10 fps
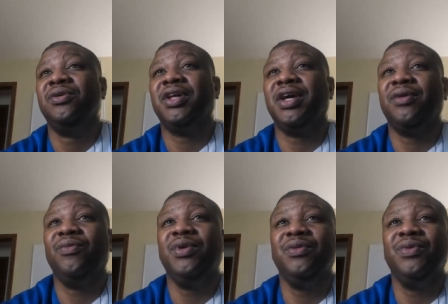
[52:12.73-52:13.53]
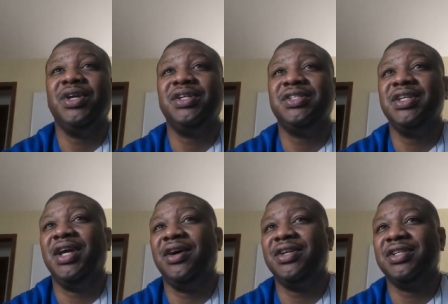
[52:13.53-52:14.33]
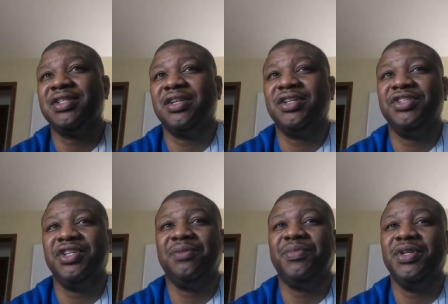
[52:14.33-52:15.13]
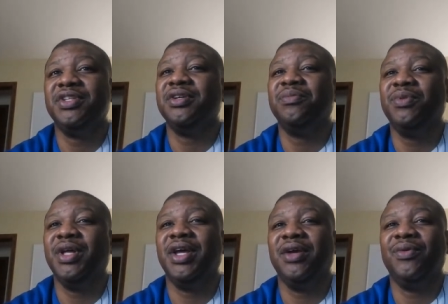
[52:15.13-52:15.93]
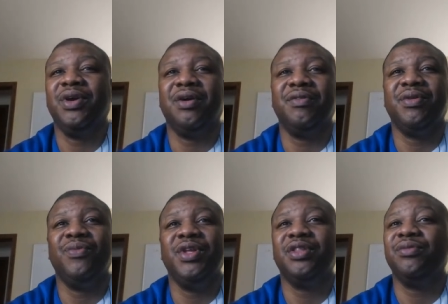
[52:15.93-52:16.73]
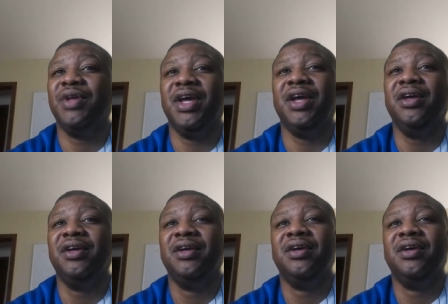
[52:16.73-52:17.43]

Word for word: Like we we can see how that's gonna jump into the play. We already went through that